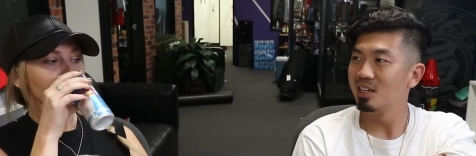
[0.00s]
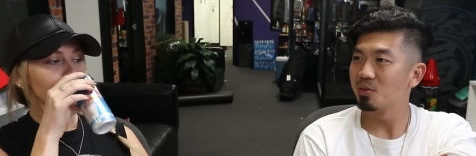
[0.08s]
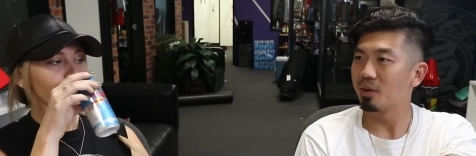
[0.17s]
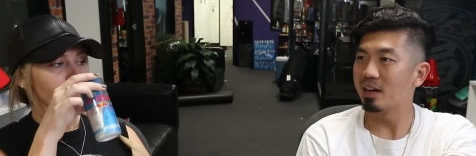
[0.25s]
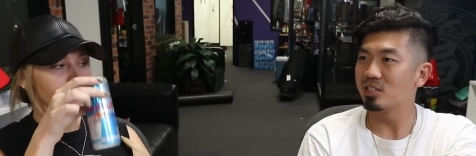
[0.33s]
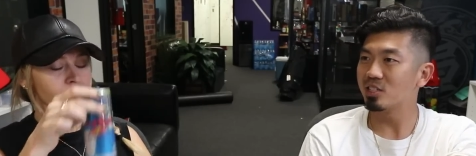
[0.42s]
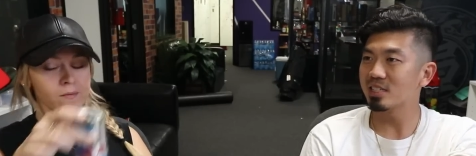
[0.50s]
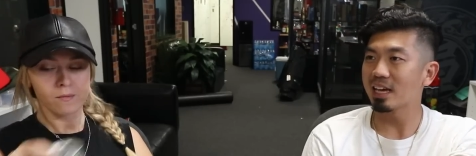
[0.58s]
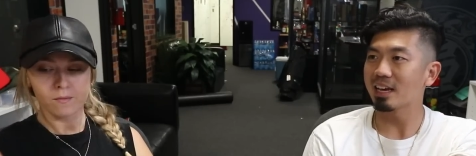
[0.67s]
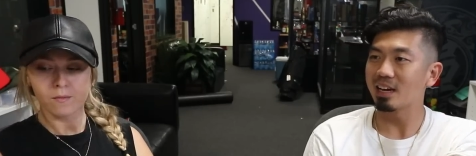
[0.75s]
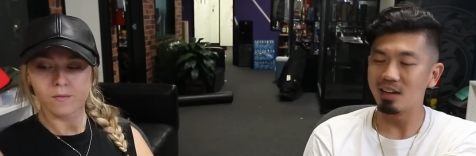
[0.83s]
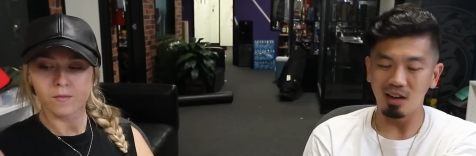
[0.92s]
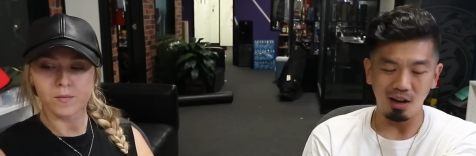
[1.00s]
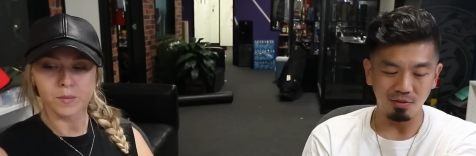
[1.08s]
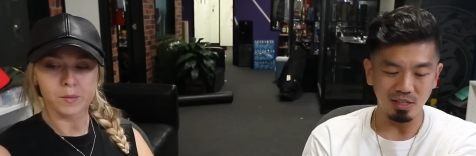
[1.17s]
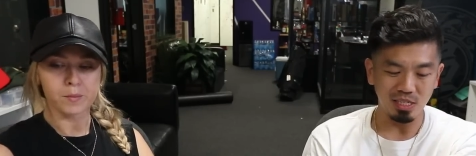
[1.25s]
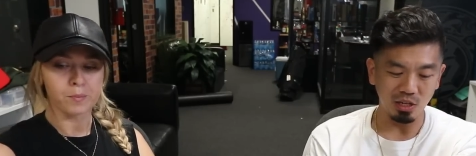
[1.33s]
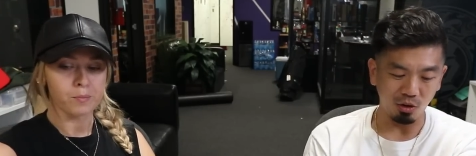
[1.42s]
Speaker 1: right? Just like uh,
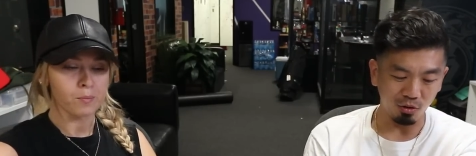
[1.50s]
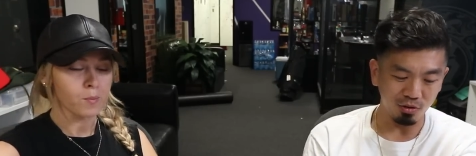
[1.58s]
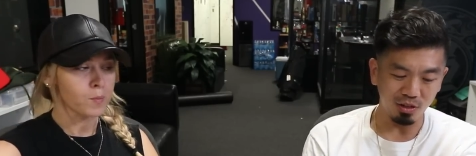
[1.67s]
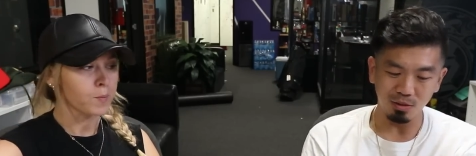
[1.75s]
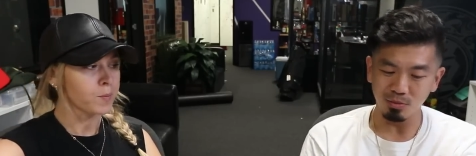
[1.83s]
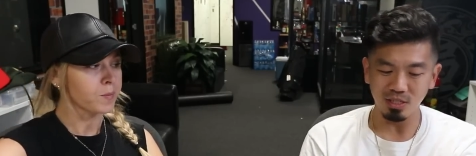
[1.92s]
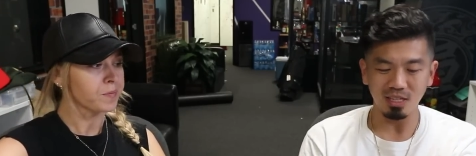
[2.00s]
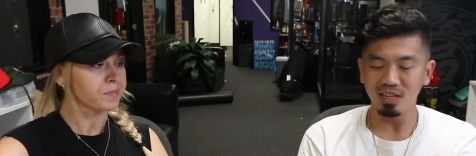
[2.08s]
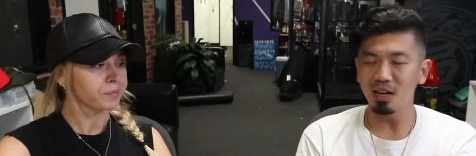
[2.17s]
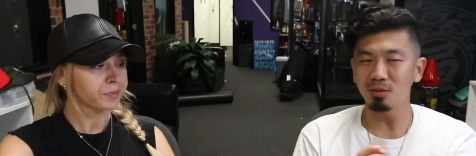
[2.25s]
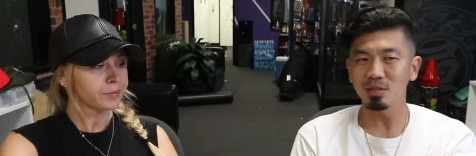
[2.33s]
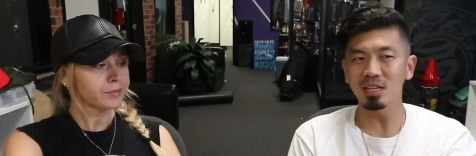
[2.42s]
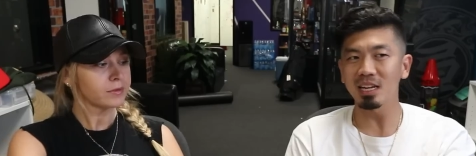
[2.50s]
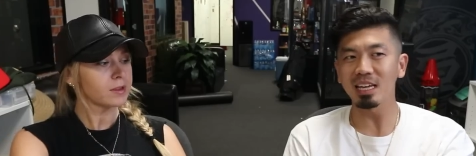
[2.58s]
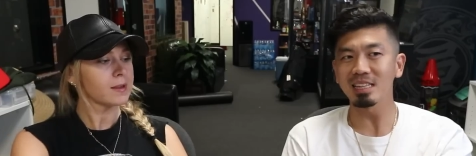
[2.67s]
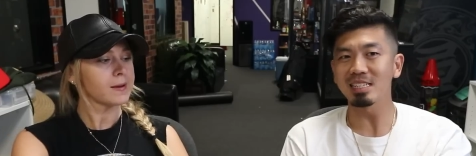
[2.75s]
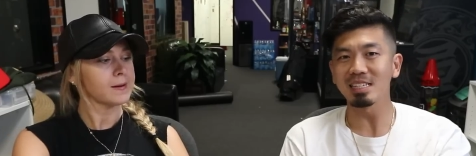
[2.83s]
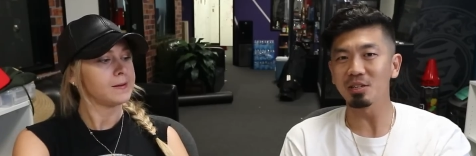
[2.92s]
obviously earlier, I'm just like, yeah, I'm just gonna
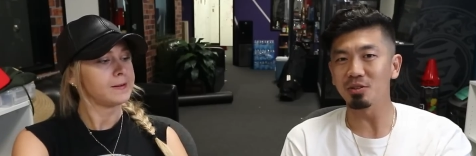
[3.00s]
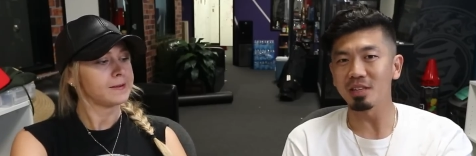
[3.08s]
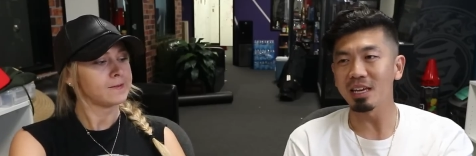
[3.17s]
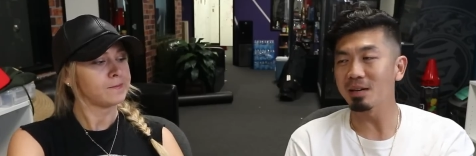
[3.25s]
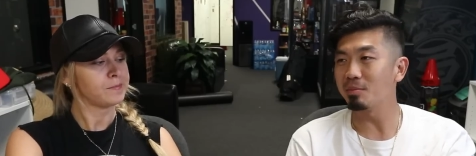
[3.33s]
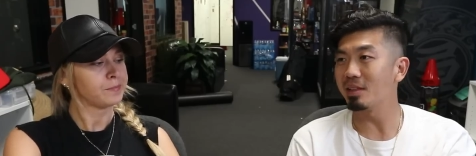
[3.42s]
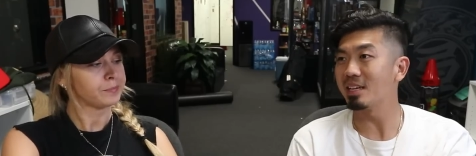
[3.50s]
get this little thing.